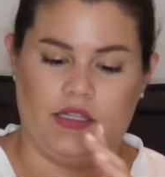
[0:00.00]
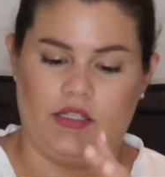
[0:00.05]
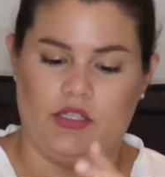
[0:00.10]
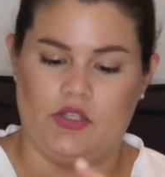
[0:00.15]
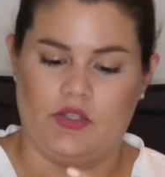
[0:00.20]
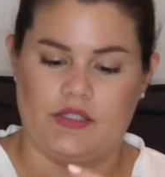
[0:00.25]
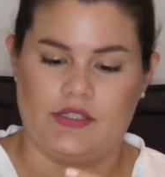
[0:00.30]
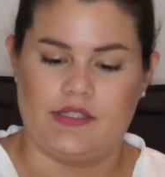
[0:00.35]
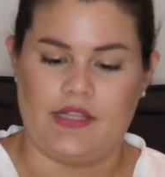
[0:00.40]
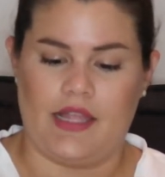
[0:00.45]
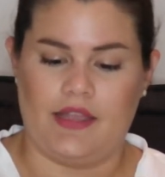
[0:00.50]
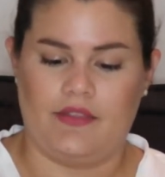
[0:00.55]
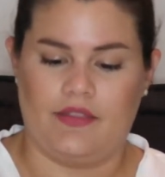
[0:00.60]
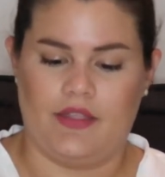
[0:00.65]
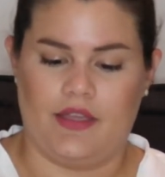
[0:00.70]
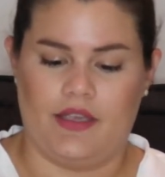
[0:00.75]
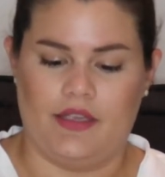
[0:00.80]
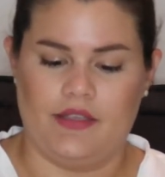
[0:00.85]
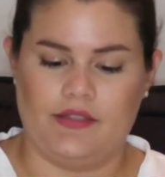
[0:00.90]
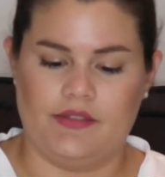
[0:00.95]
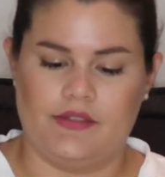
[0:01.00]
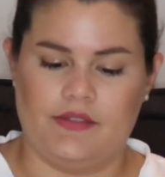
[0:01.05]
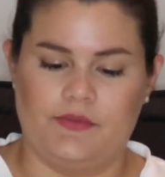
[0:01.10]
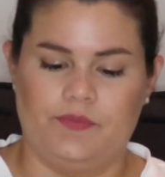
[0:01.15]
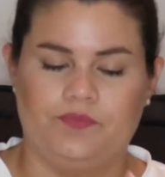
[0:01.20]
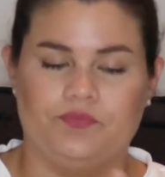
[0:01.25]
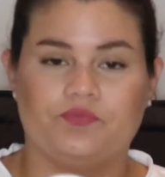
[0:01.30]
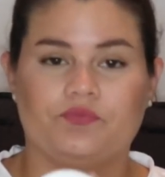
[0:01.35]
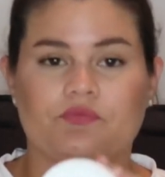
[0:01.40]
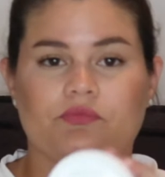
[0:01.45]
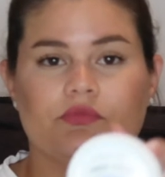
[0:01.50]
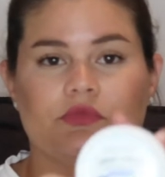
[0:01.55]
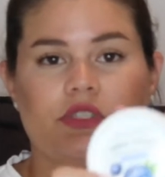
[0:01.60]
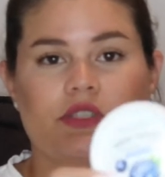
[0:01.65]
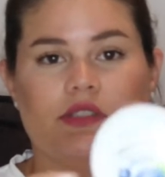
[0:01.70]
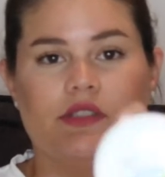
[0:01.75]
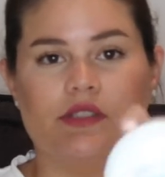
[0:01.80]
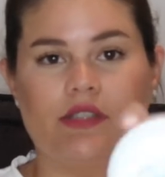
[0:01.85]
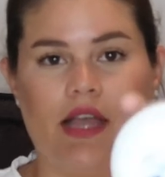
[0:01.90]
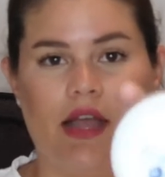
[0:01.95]
It looks like this.
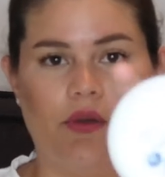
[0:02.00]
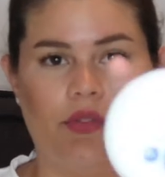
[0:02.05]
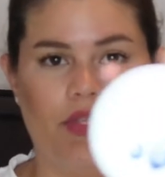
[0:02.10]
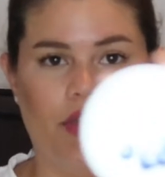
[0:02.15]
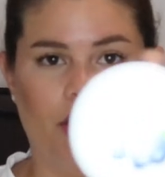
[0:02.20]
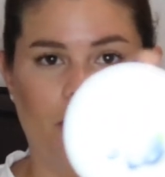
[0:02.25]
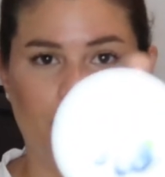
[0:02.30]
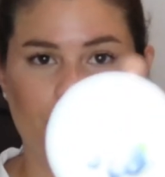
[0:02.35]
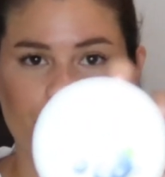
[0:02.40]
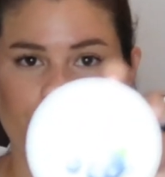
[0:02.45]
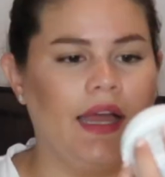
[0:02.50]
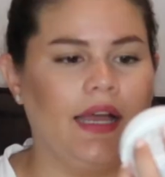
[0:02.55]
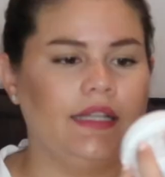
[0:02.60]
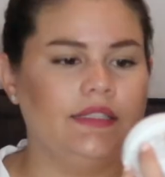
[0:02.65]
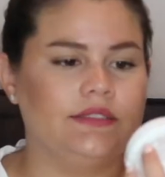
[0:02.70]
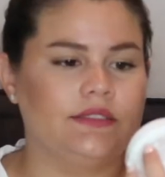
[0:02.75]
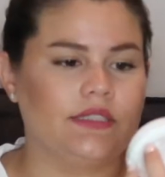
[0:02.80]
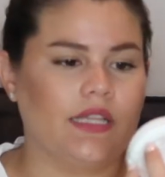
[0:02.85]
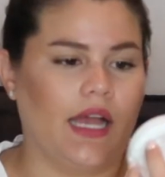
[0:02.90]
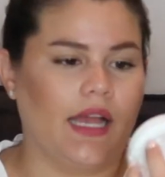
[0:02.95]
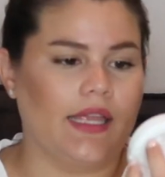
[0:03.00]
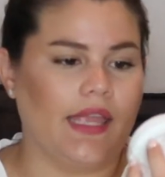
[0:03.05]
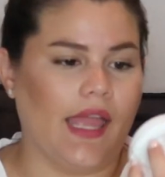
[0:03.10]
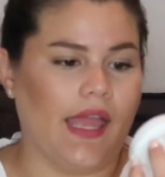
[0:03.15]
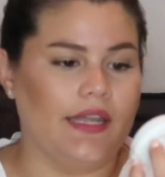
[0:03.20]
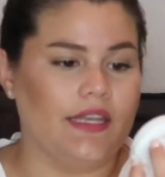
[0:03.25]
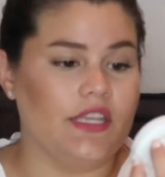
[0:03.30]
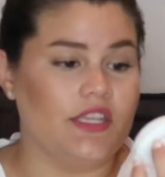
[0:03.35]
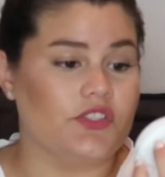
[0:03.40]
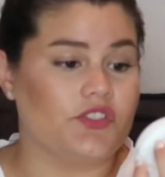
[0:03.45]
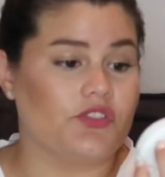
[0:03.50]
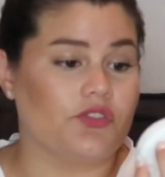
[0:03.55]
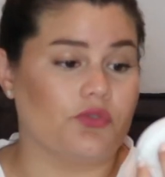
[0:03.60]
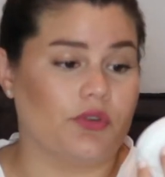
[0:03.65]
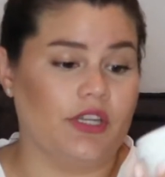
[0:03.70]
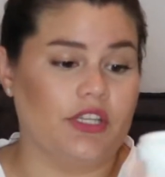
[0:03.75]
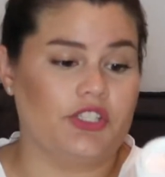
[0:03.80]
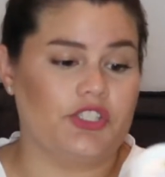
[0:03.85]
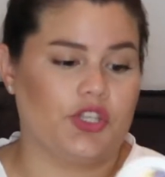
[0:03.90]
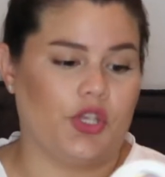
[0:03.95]
This is how the and again it's
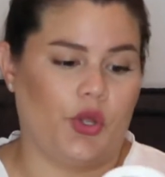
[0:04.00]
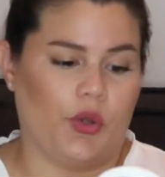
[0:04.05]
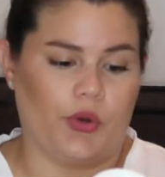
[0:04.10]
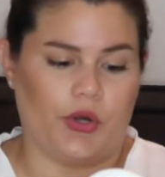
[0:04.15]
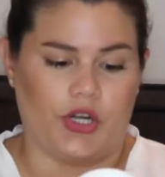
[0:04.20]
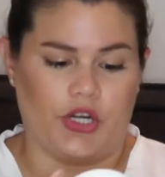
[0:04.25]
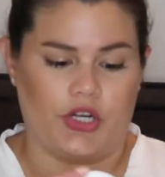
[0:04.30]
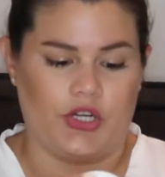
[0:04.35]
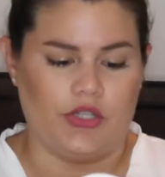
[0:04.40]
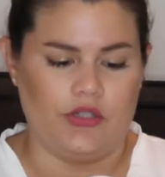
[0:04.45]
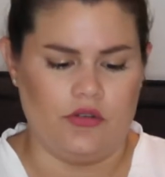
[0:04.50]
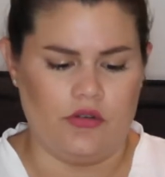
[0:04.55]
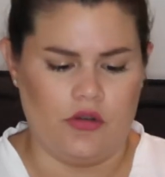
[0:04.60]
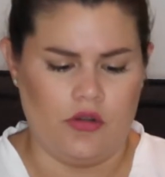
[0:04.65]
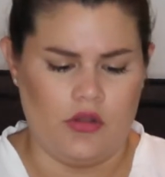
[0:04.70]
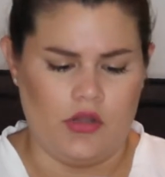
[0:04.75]
Greek yogurt.